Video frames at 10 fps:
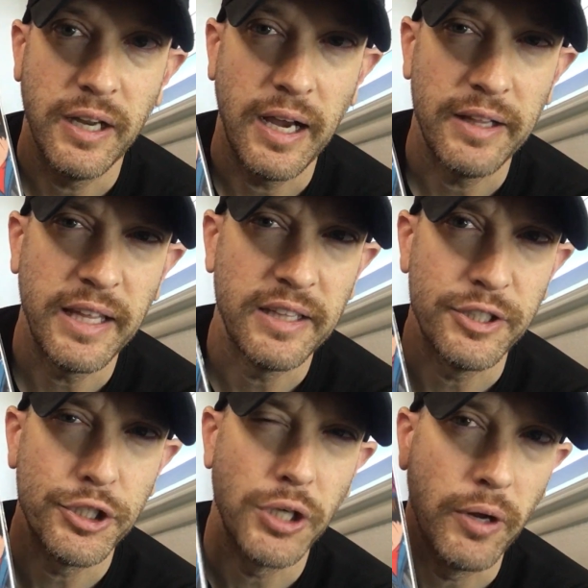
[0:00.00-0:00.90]
I think this
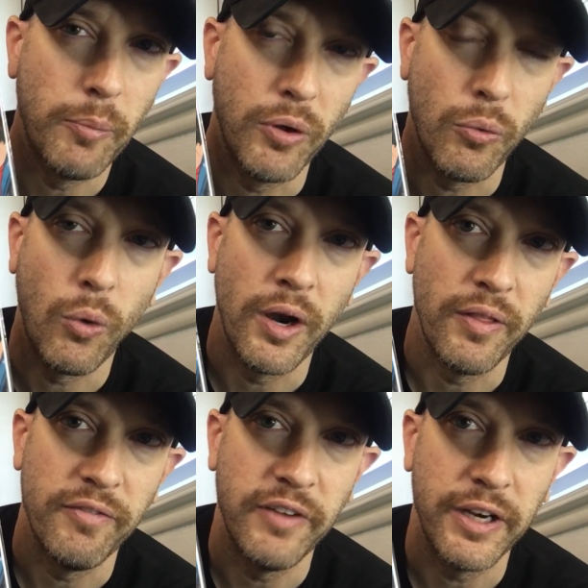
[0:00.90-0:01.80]
showed up with one of
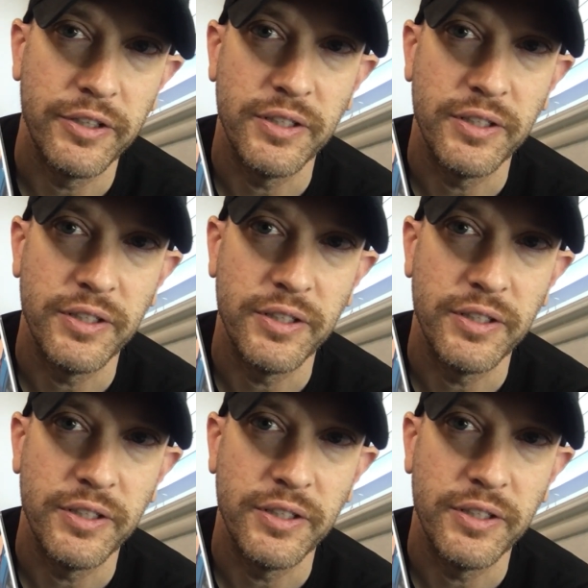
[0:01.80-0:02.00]
the figures